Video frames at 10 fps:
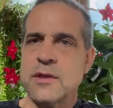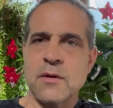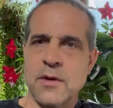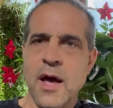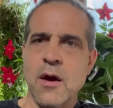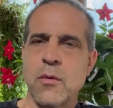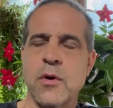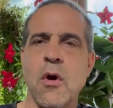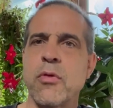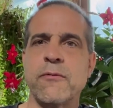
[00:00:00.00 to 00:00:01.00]
there now
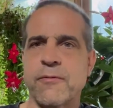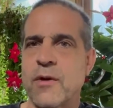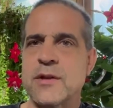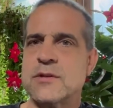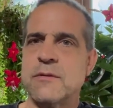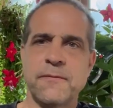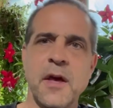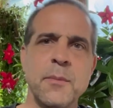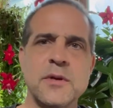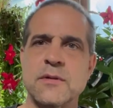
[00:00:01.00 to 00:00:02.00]
are all the friends and the
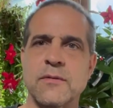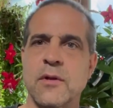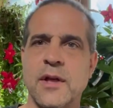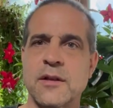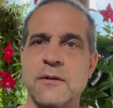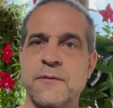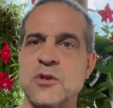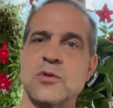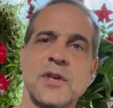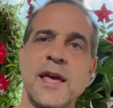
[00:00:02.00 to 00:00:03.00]
families of elected
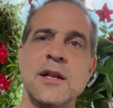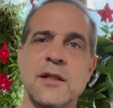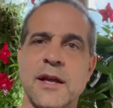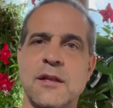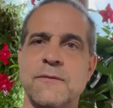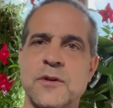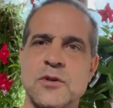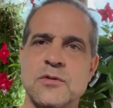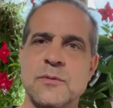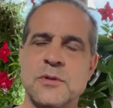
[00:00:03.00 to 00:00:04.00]
officials and elected
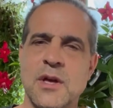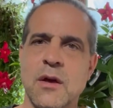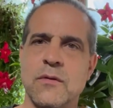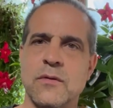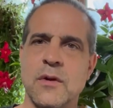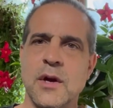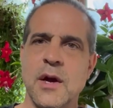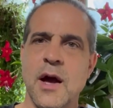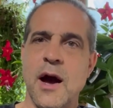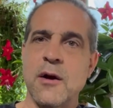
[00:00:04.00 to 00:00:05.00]
officials themselves.
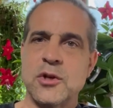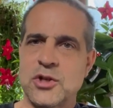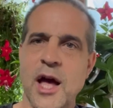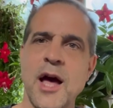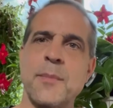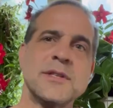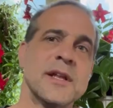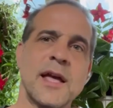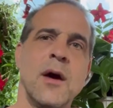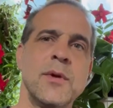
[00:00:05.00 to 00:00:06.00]
Our job as a
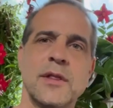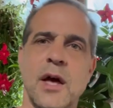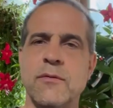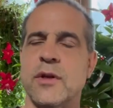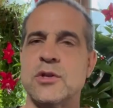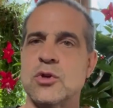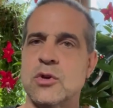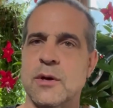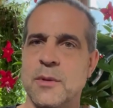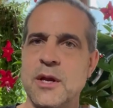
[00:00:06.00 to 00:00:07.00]
county level, as your
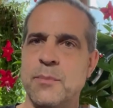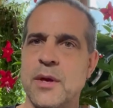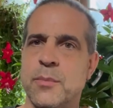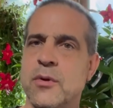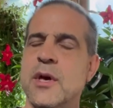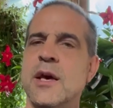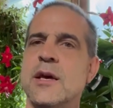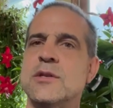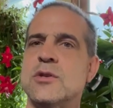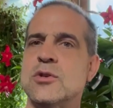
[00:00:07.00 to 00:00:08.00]
committee people,
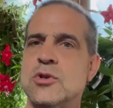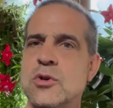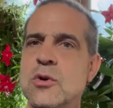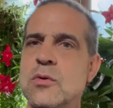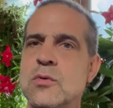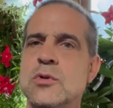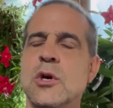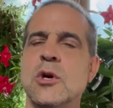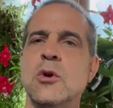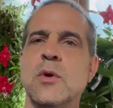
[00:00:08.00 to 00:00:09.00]
is to choose
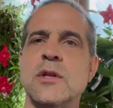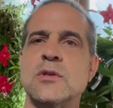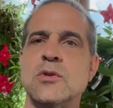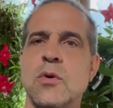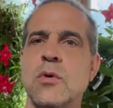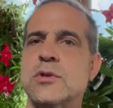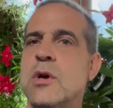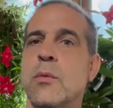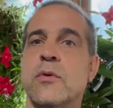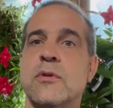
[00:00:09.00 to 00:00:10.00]
who gets endorsed
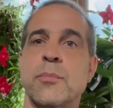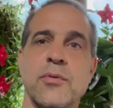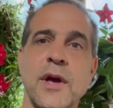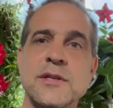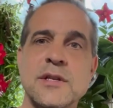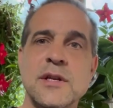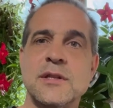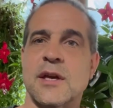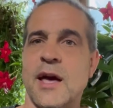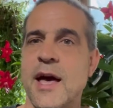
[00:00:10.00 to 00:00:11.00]
all the way to president,
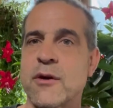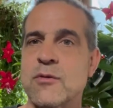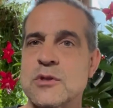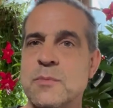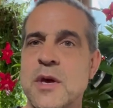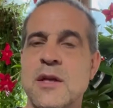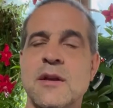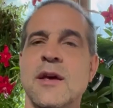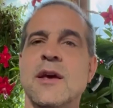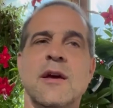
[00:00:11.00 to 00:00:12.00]
the
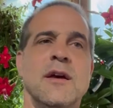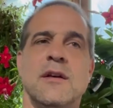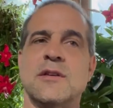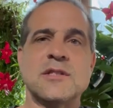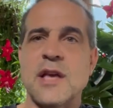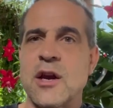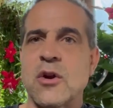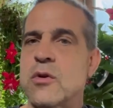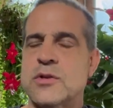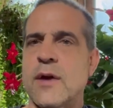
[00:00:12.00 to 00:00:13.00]
congressman,
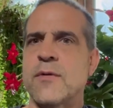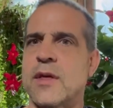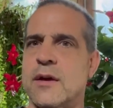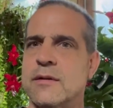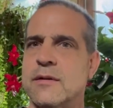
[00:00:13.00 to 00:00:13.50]
senators, everything.